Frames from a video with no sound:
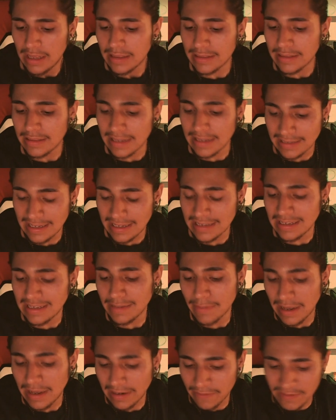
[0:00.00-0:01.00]
This is a
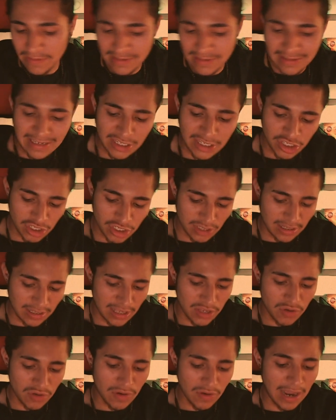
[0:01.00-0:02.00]
manifestation that
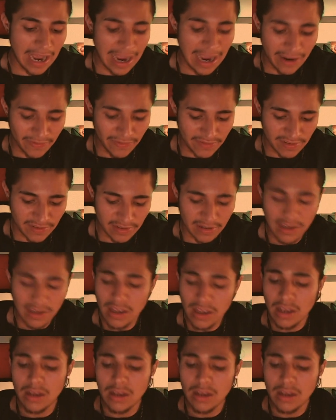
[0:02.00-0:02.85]
you have to...